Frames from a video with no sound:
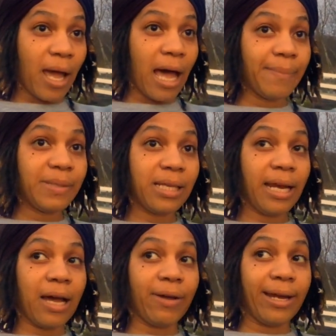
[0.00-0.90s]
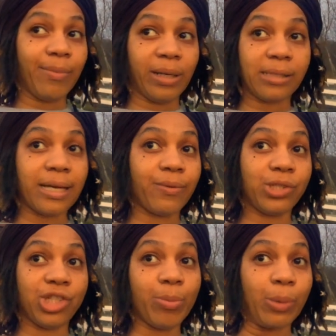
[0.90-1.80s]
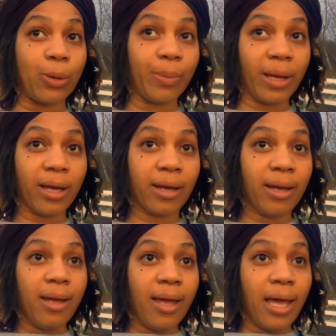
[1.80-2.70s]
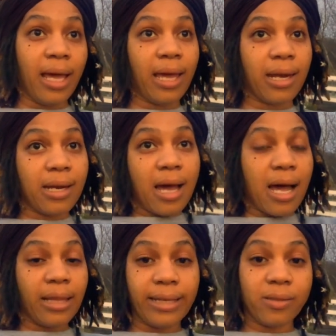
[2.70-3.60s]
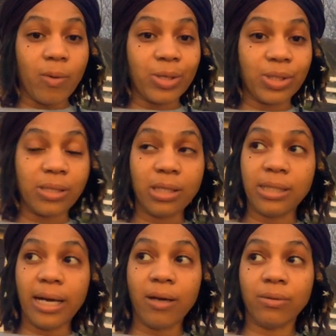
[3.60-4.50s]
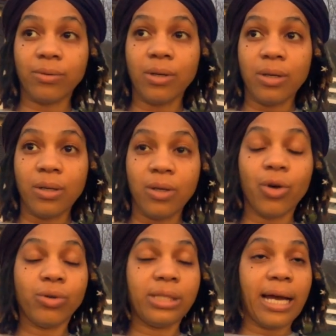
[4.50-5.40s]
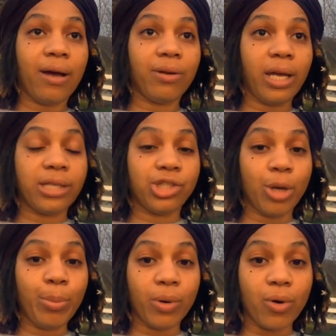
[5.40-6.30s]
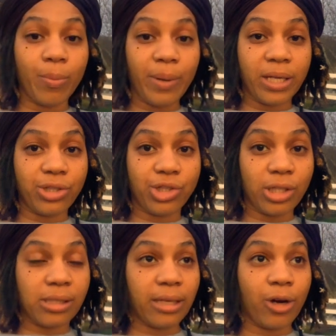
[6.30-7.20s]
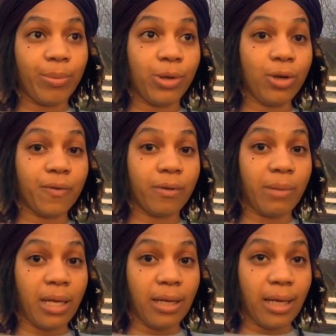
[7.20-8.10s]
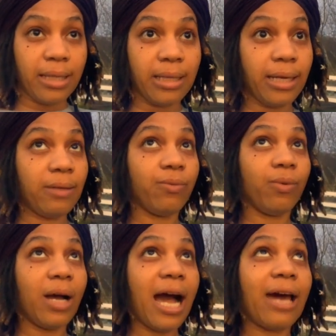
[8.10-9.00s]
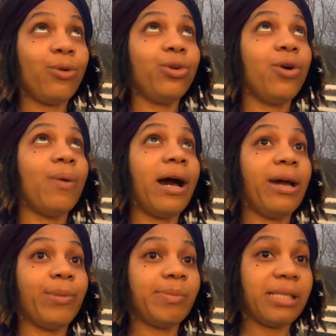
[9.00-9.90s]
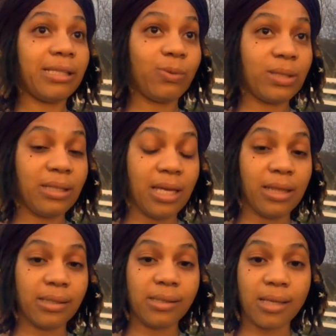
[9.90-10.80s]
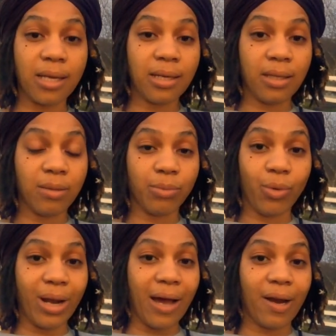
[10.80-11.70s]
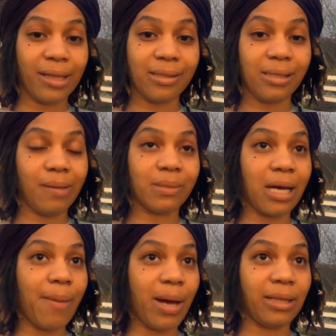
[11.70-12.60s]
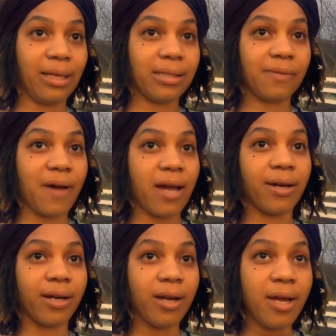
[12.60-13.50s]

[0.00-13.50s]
I'm sitting out here because I was jump roping, and I like to watch the sun down, go down, and jump rope. It's just therapeutic for me. And then I don't know why I'm obsessed with seeing the sun and the moon out at the same time. I think it's fire.